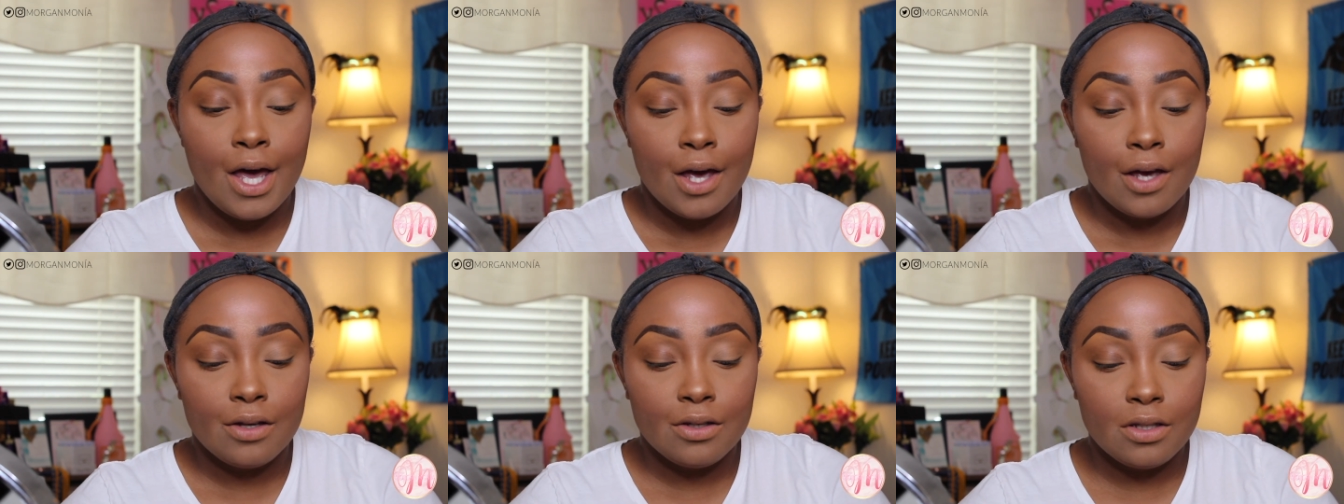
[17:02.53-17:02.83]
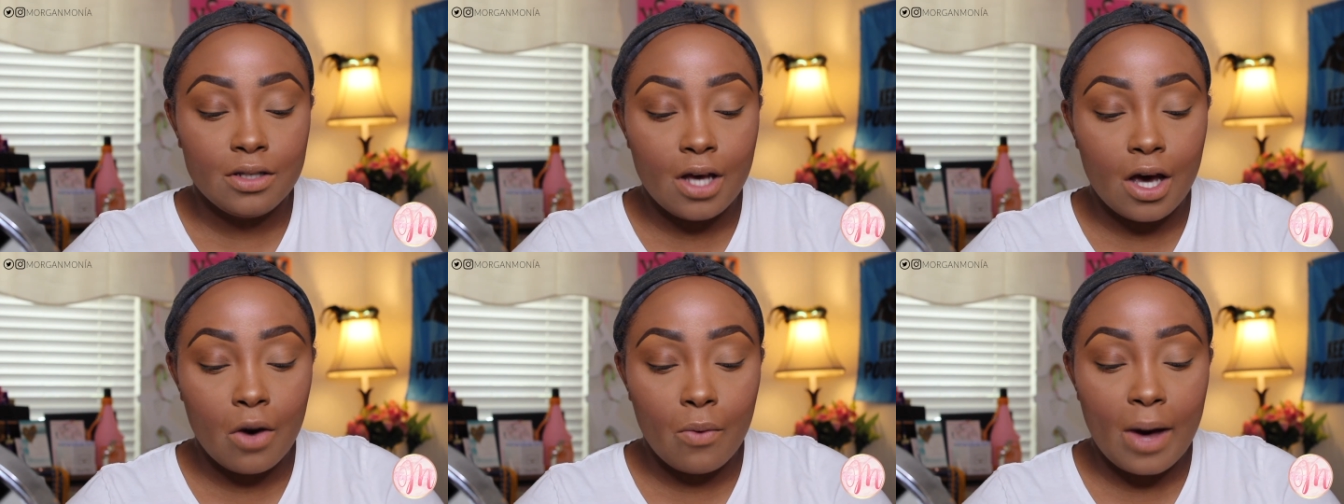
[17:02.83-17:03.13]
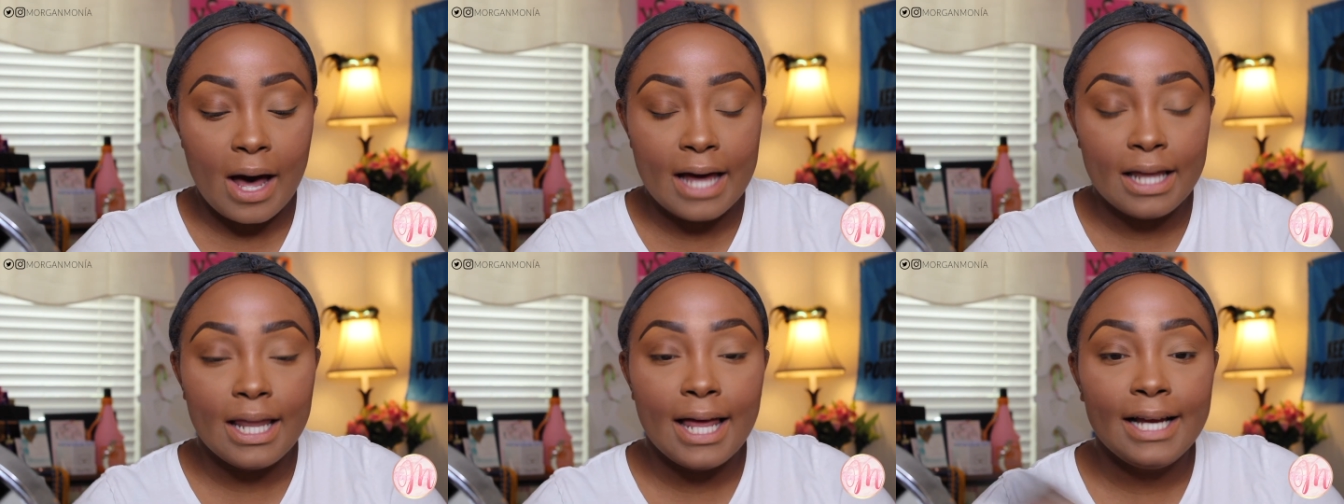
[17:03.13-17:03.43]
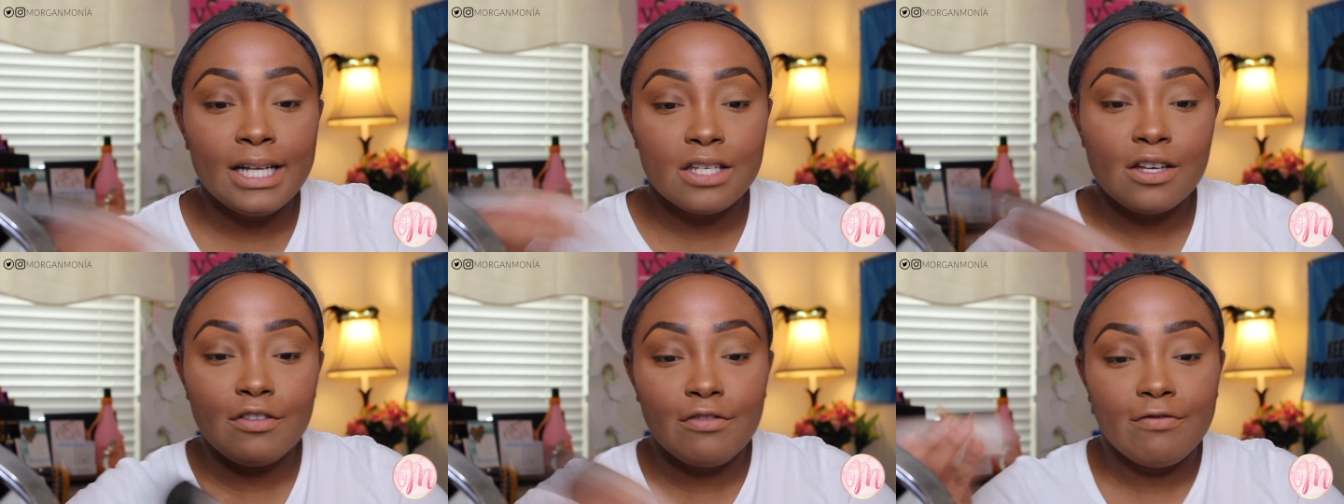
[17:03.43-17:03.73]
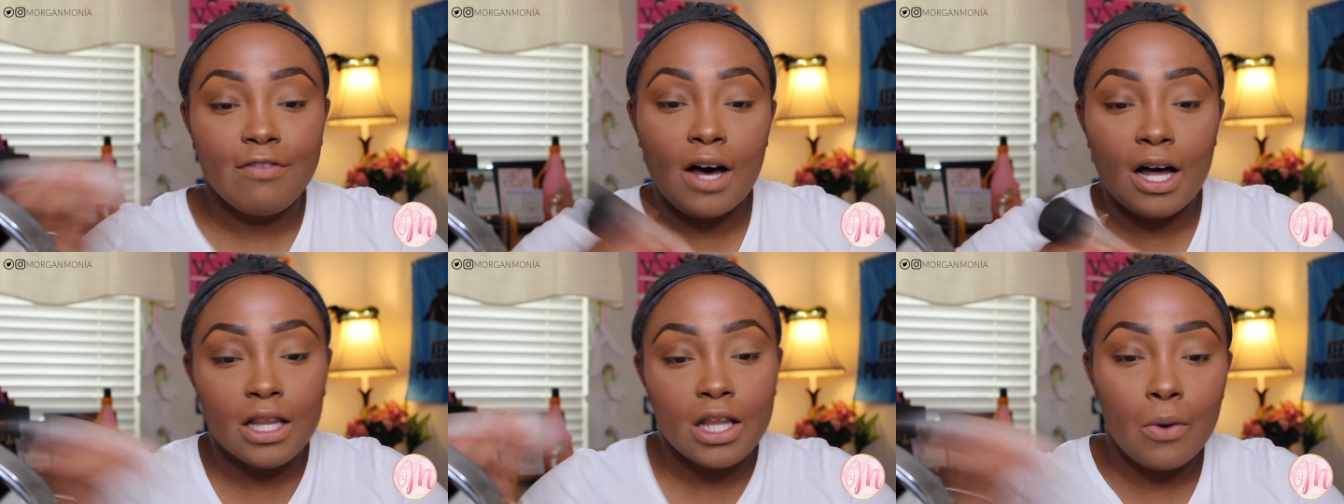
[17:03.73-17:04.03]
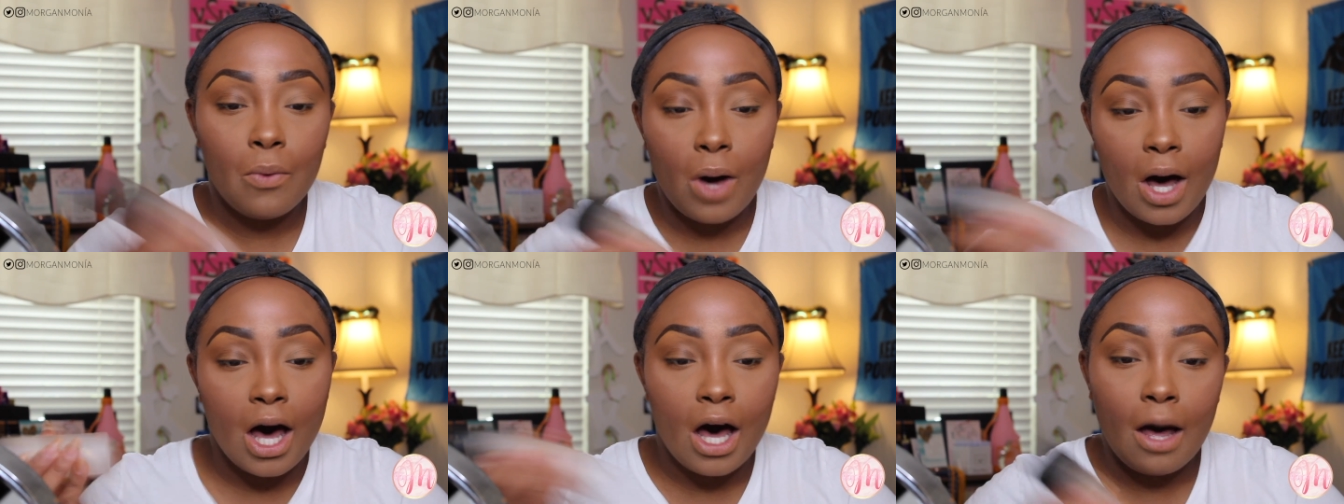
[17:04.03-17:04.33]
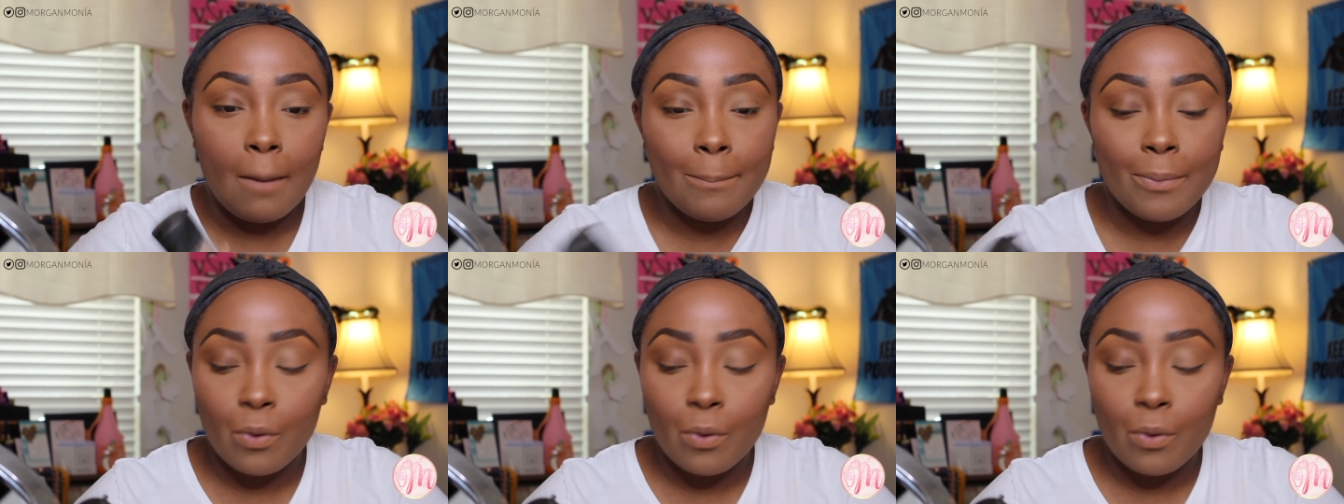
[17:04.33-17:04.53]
so I like to follow up